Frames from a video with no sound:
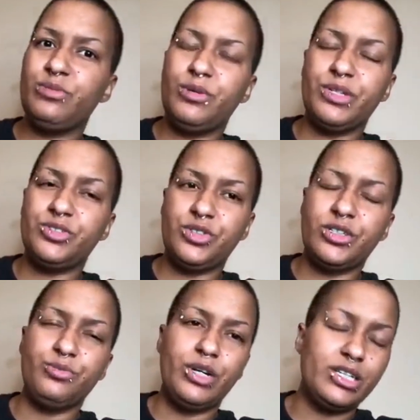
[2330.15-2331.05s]
but I'm not
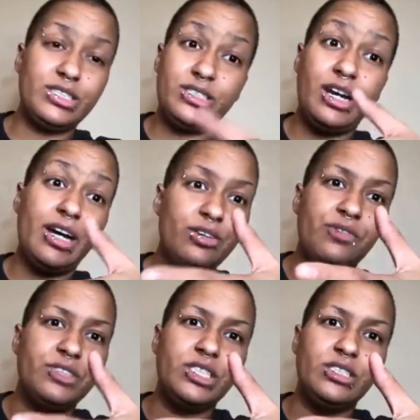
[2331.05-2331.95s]
triggered by it because I don't
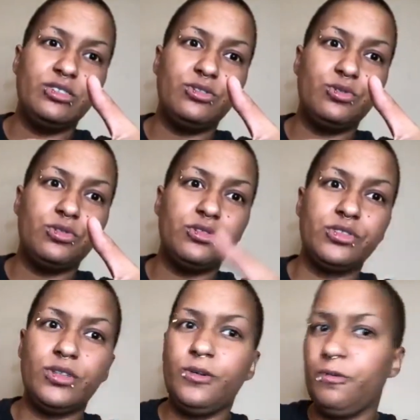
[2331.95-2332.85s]
have an eating disorder,
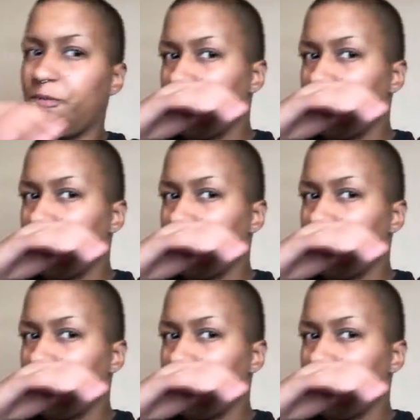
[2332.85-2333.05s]
so